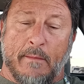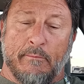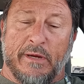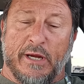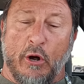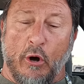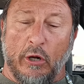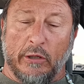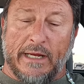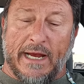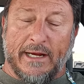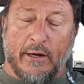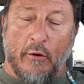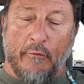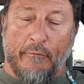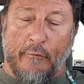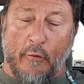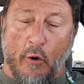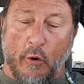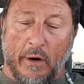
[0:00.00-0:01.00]
Behold, I
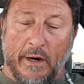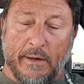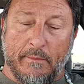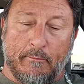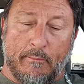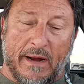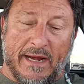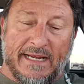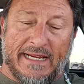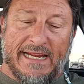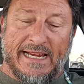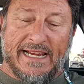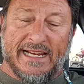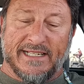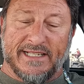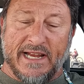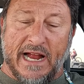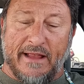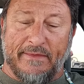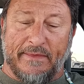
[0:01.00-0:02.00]
go forward, but he
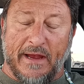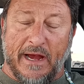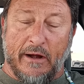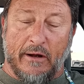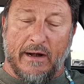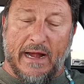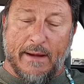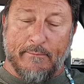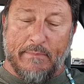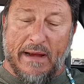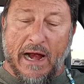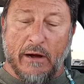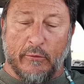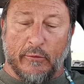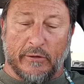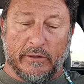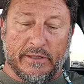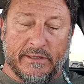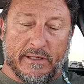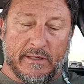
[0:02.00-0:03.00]
is not there, and
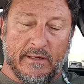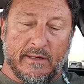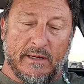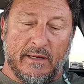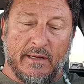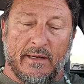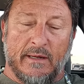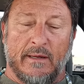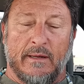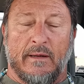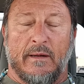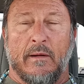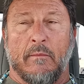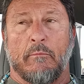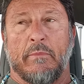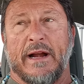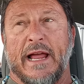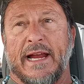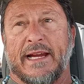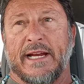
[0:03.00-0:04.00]
backwards,
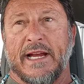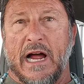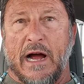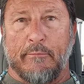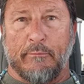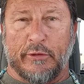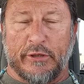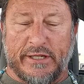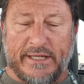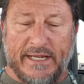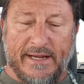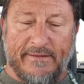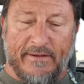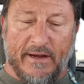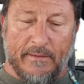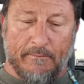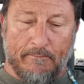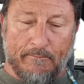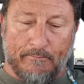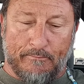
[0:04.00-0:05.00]
but I cannot perceive
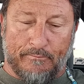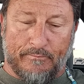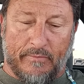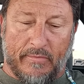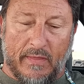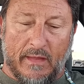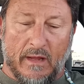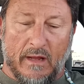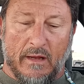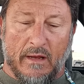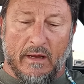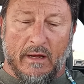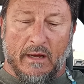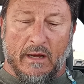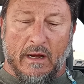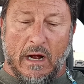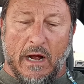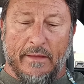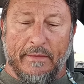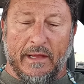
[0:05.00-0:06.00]
him.
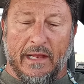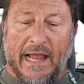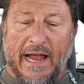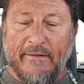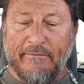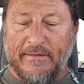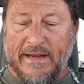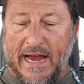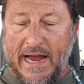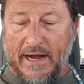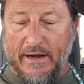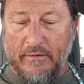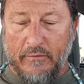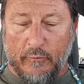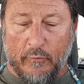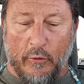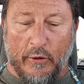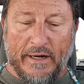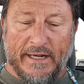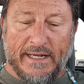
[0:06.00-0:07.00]
On the left hand,
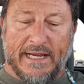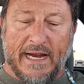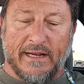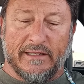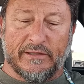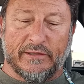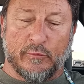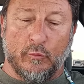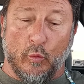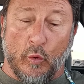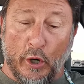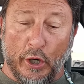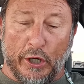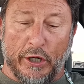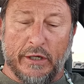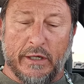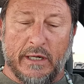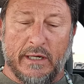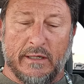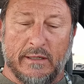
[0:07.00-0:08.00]
where he does
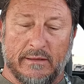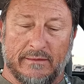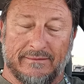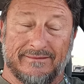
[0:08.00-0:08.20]
work,